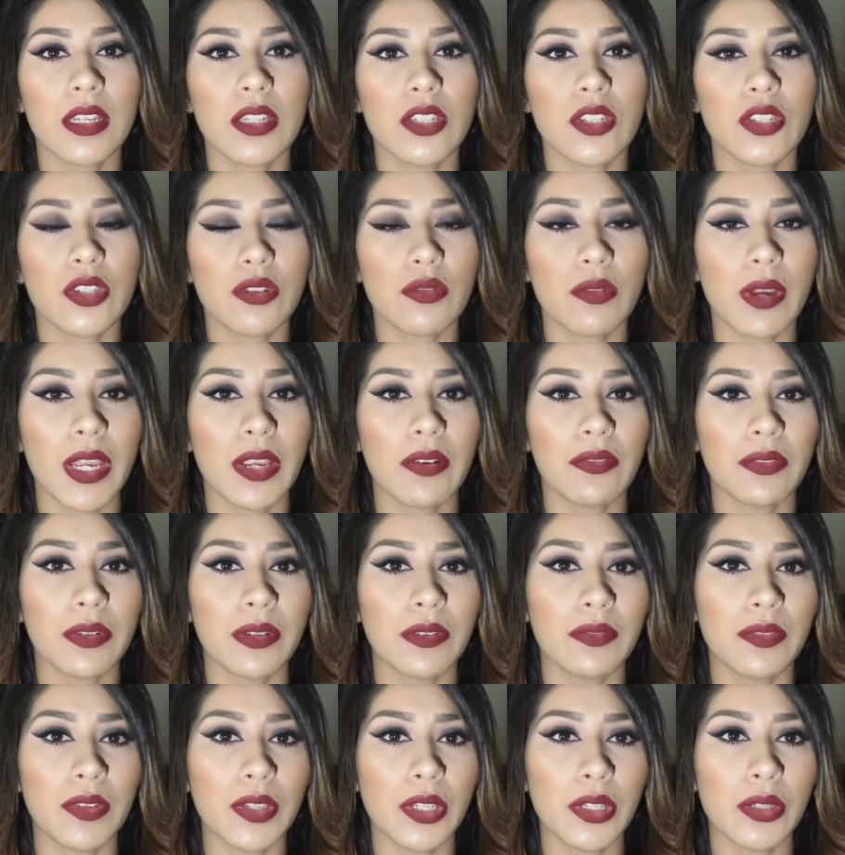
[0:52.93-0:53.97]
do a
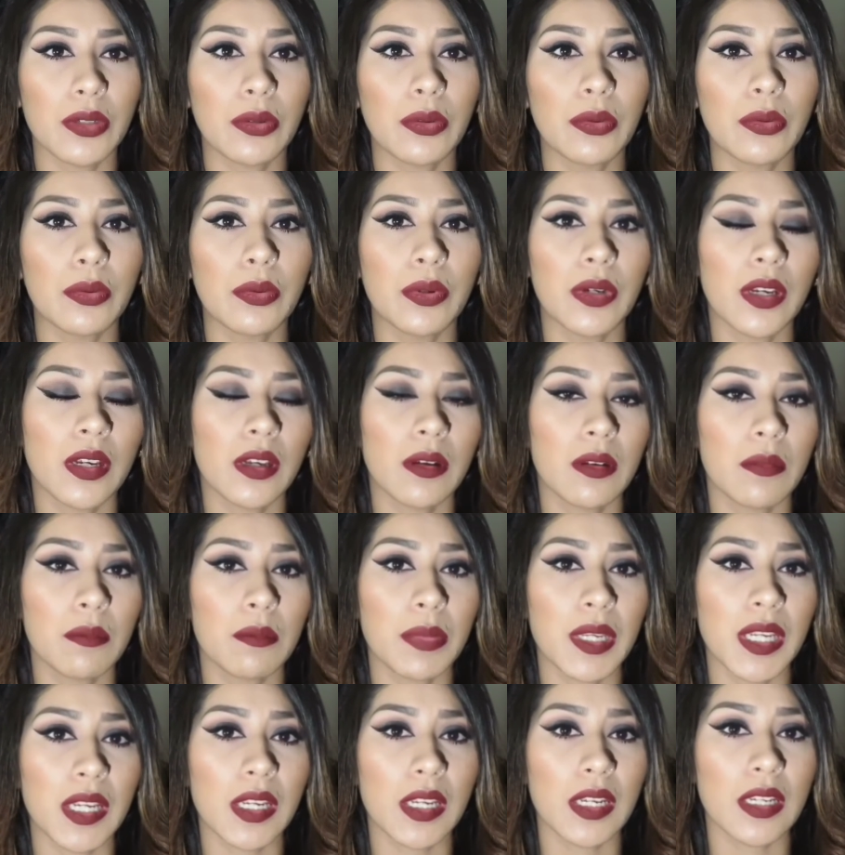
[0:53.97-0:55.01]
review
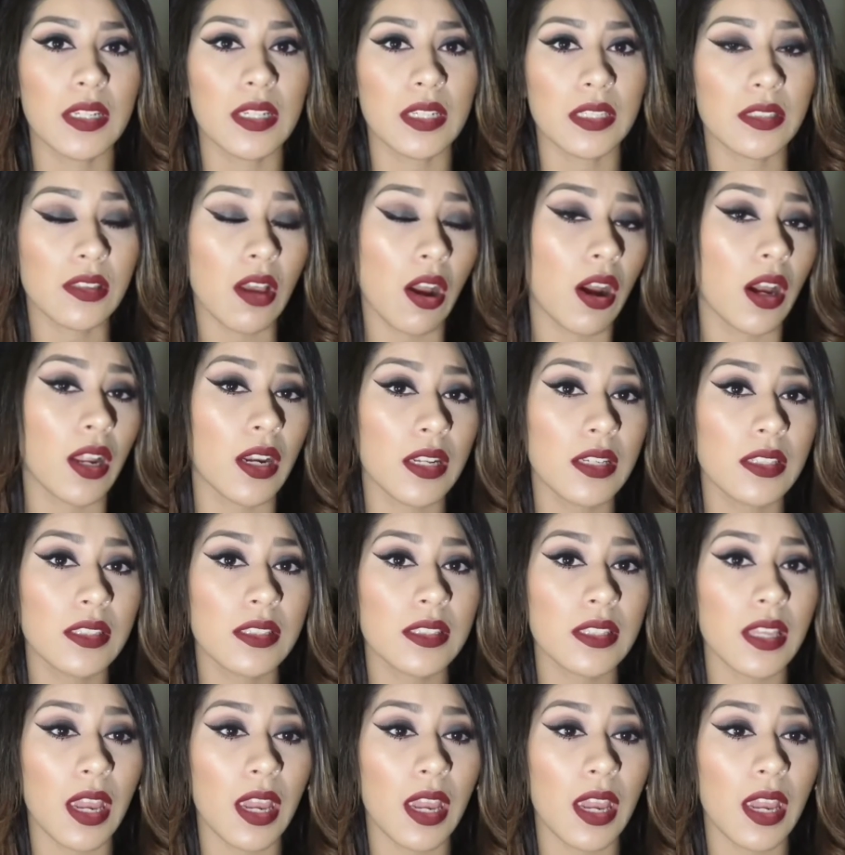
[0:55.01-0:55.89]
being dishonest.